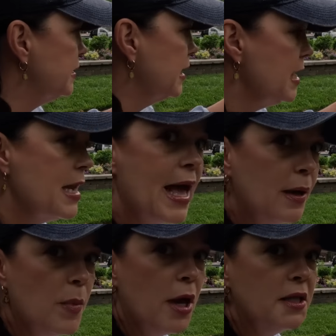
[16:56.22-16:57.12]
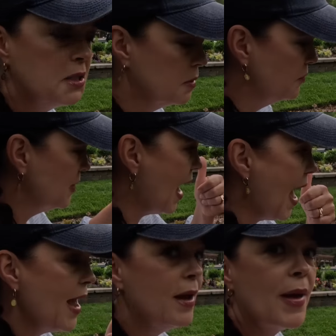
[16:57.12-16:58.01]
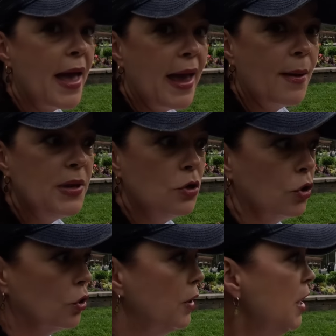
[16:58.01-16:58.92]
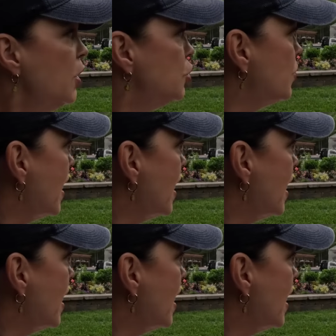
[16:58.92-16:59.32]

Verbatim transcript: than nine months I am a happy girl. Do